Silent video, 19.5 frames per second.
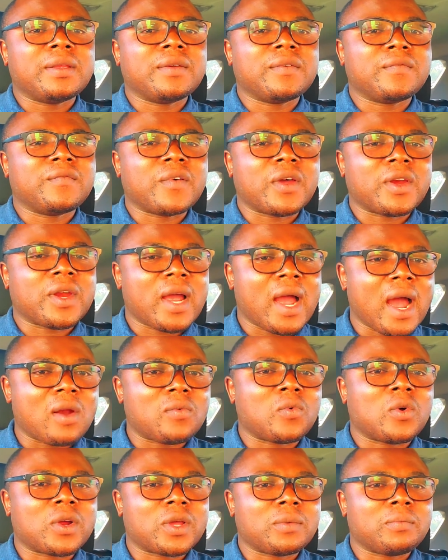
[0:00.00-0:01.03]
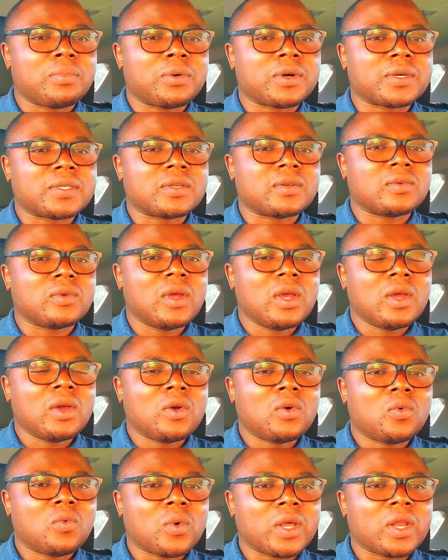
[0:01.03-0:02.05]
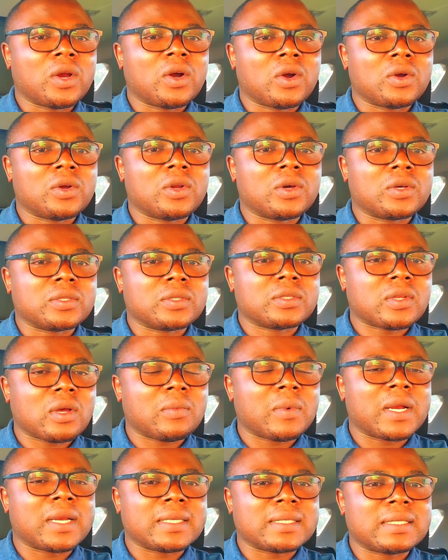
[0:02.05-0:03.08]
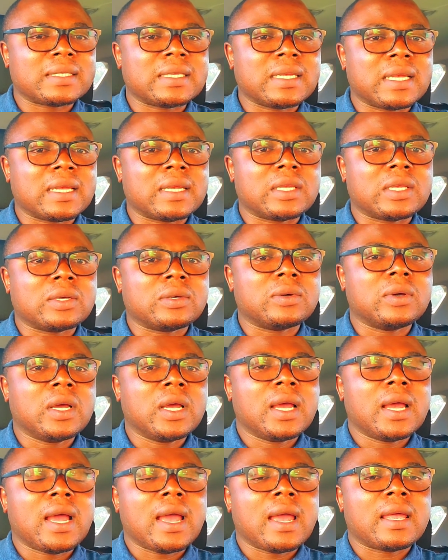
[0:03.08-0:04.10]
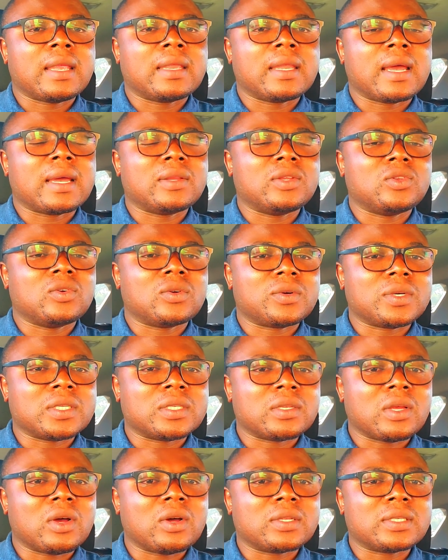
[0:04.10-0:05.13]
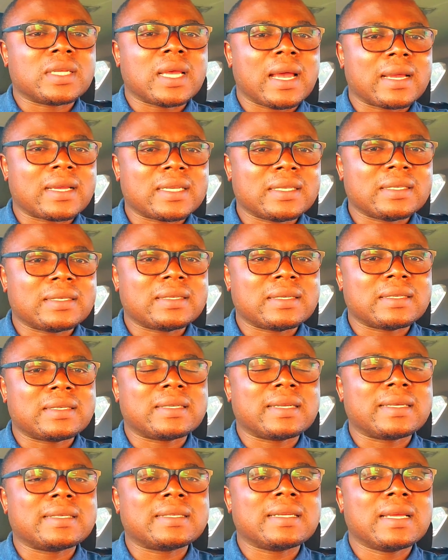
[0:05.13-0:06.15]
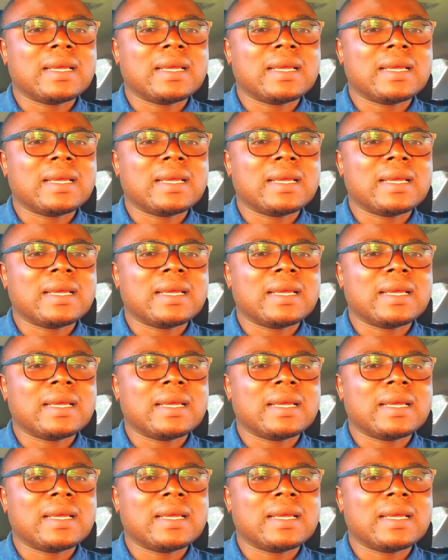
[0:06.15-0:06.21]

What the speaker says: very hardworking person, whether or not someone is seeing you, and that your results are consistent.